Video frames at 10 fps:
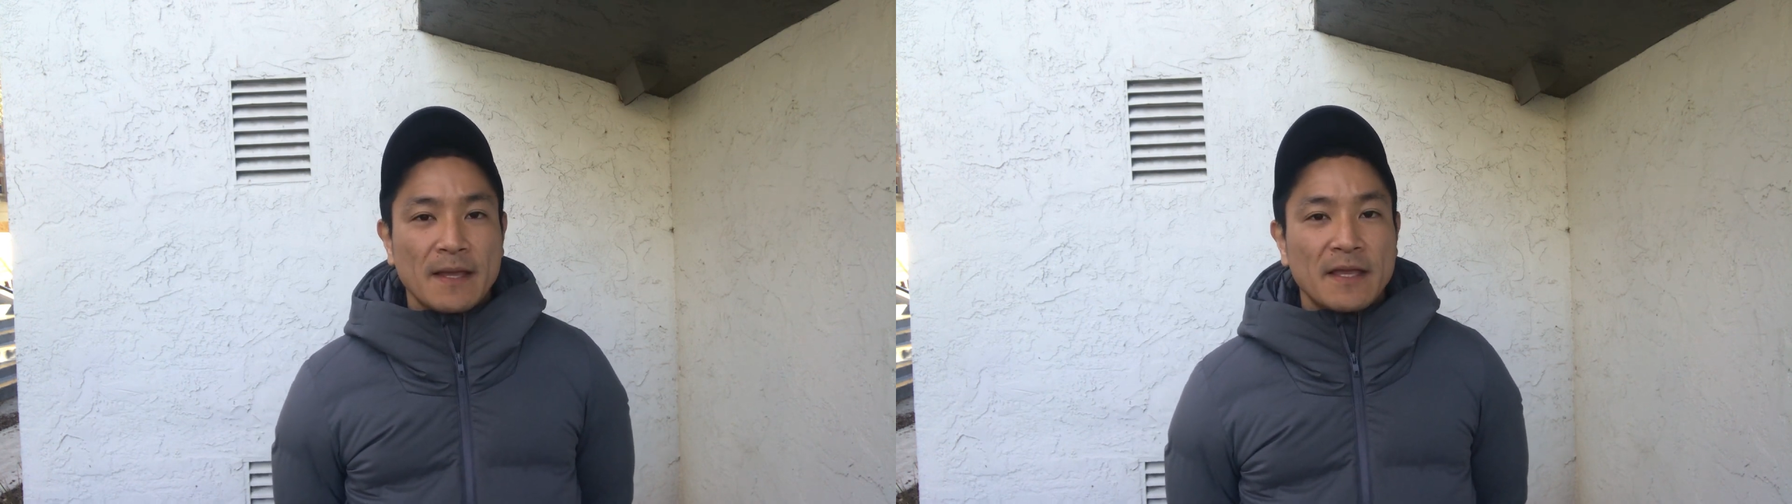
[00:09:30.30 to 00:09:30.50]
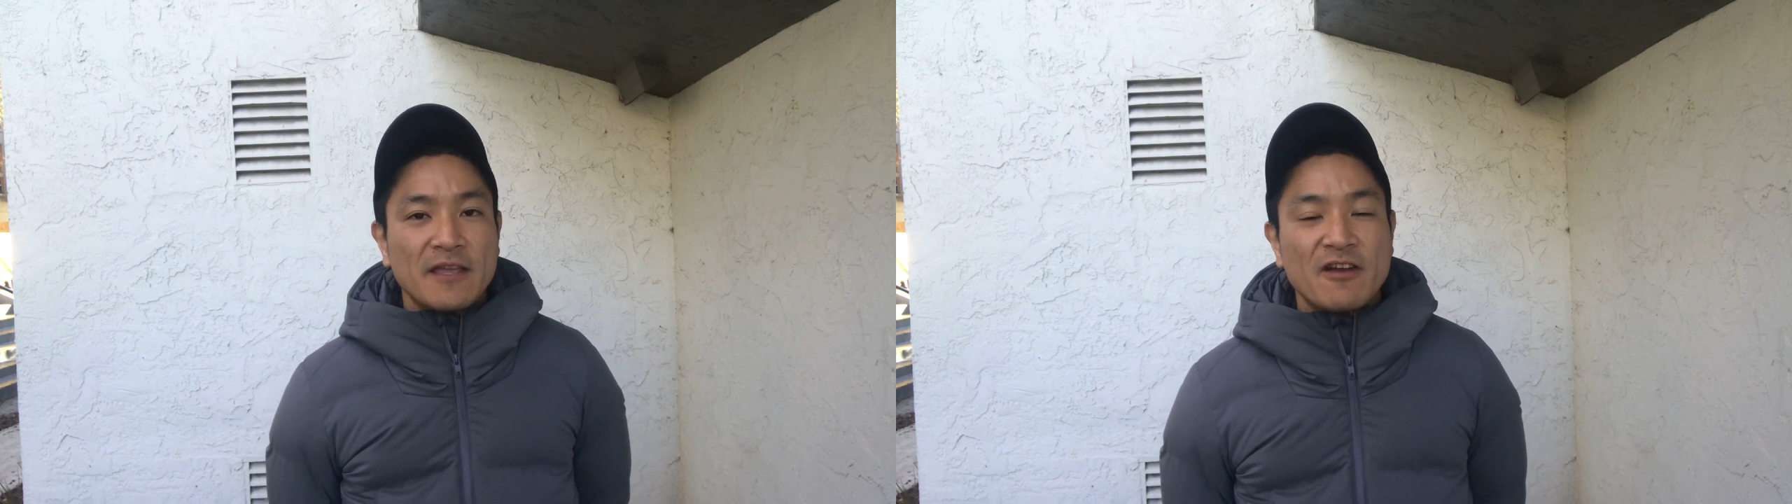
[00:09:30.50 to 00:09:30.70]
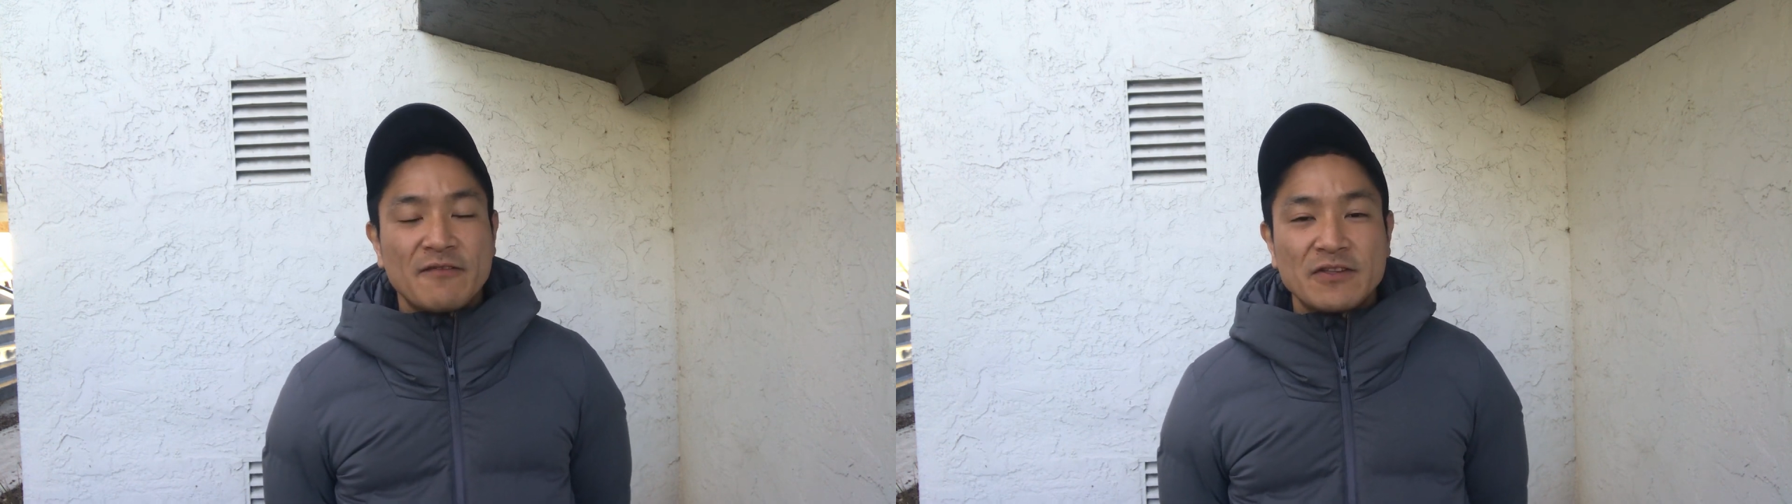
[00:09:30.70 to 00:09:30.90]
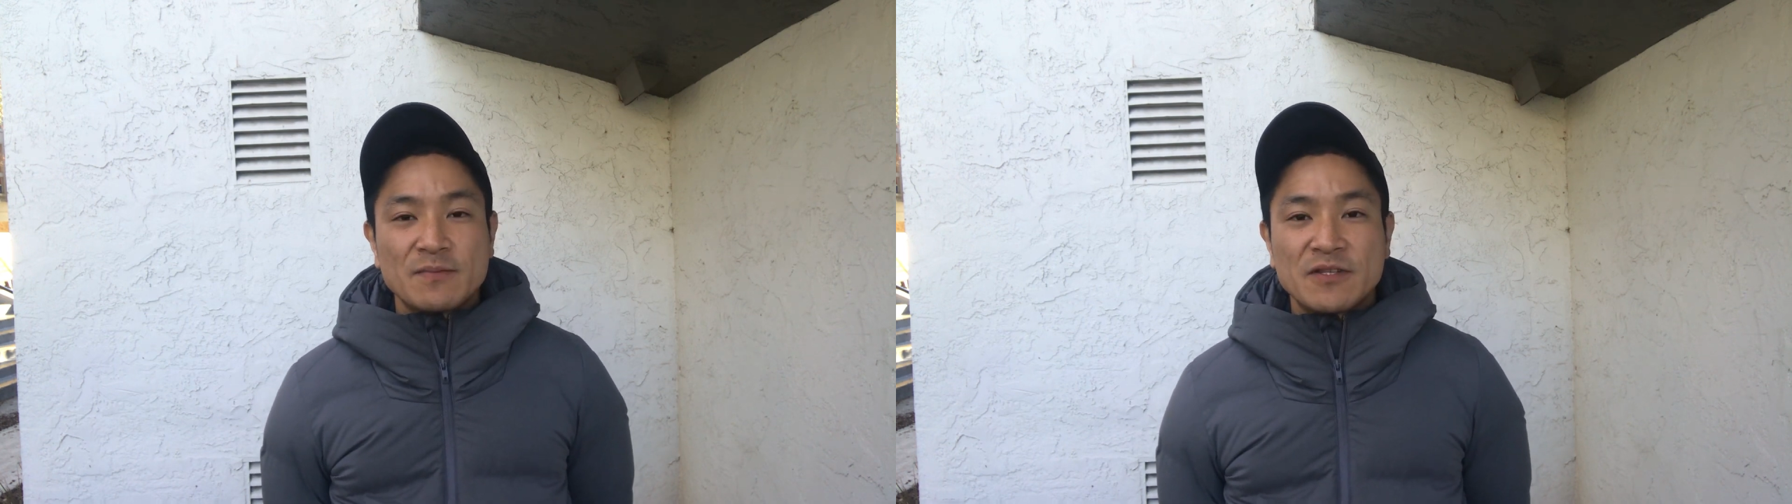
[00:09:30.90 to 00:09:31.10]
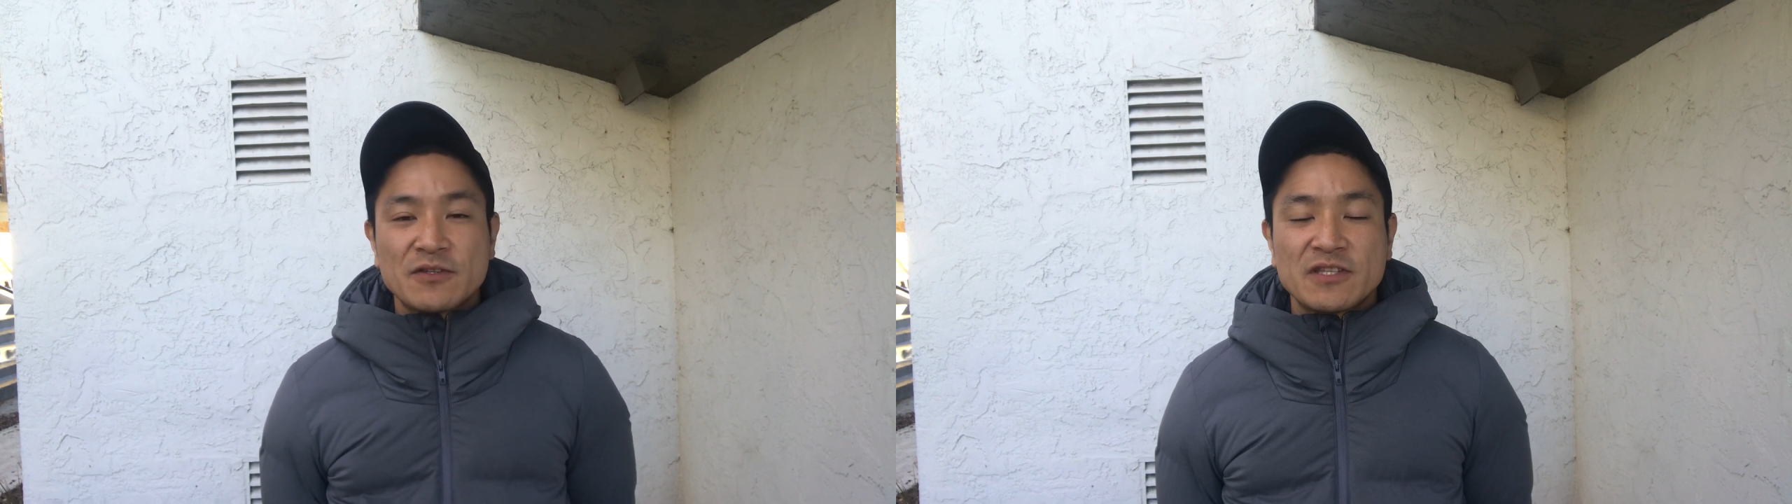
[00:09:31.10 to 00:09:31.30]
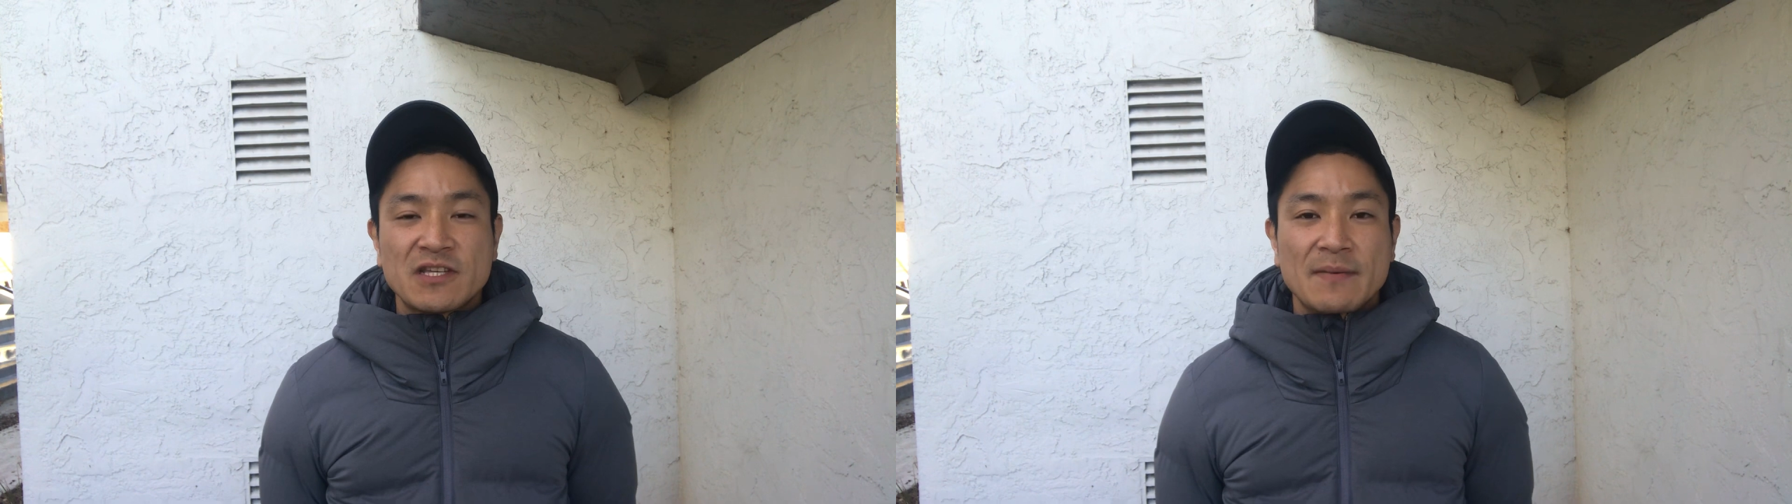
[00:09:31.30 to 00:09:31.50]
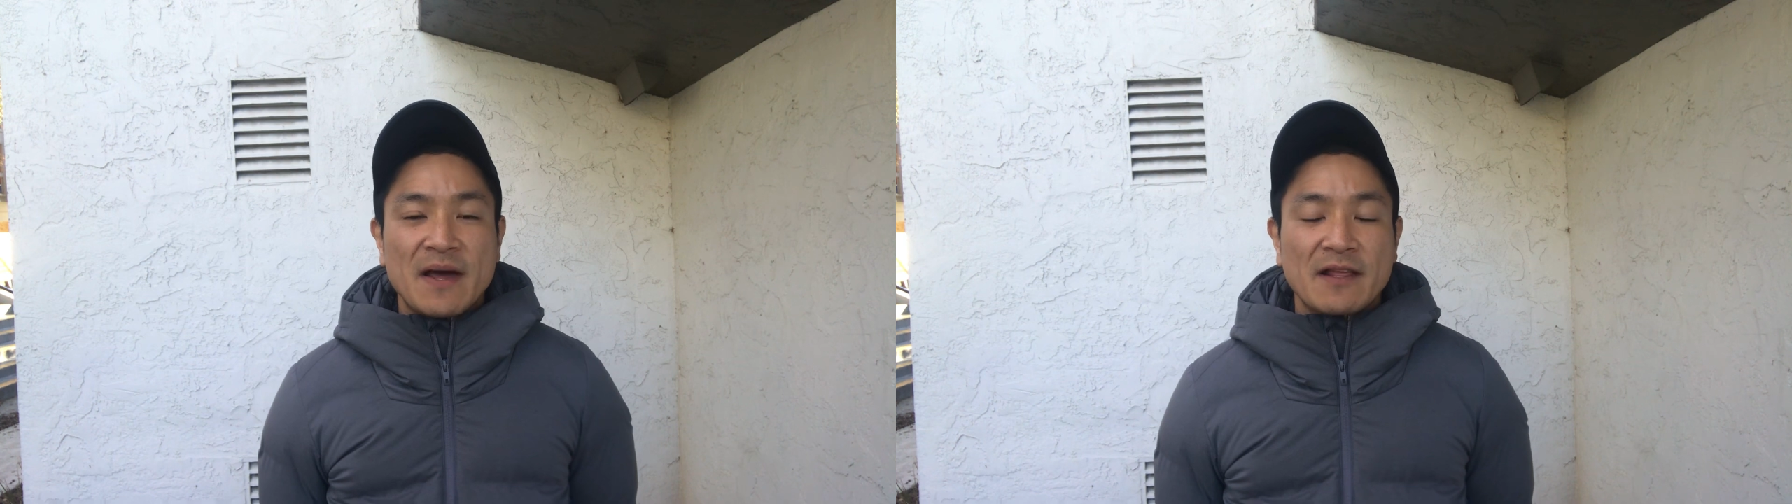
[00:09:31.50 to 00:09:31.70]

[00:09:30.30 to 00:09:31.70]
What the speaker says: He convinced me to think about